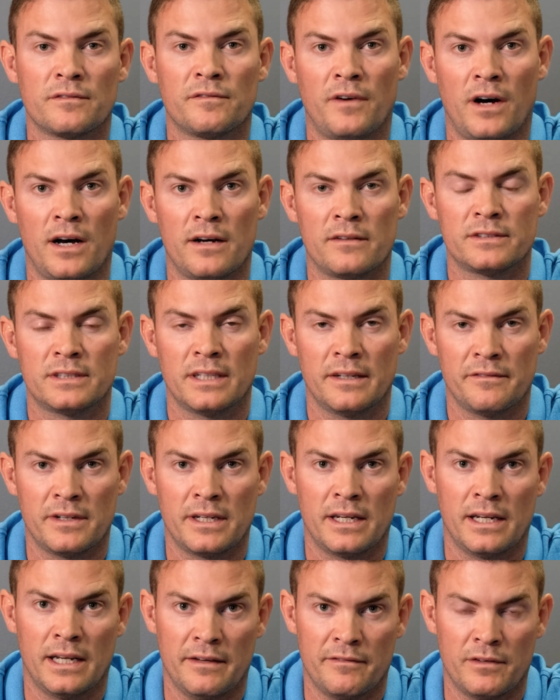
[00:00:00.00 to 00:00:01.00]

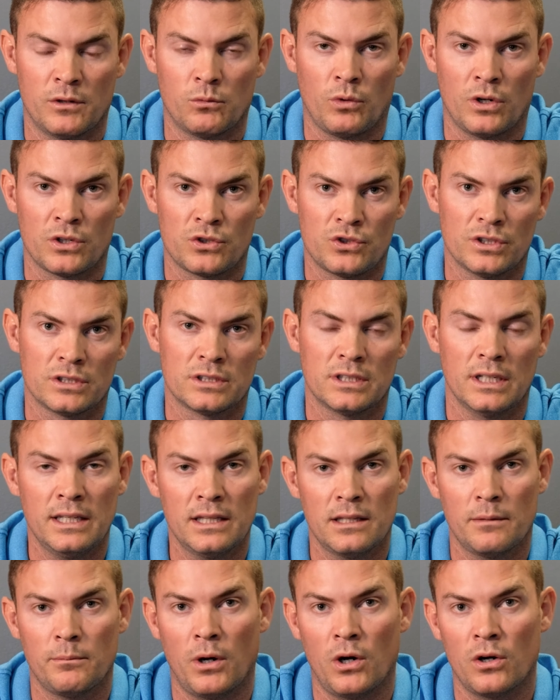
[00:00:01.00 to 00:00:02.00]
5711 watches in
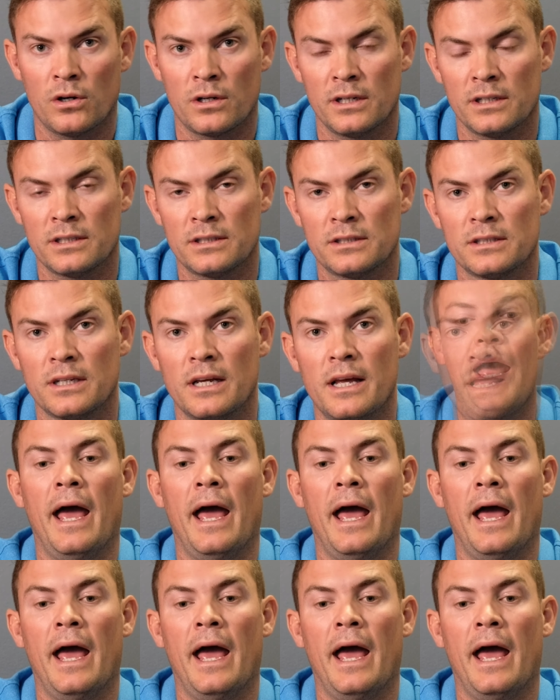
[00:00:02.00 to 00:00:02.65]
the market,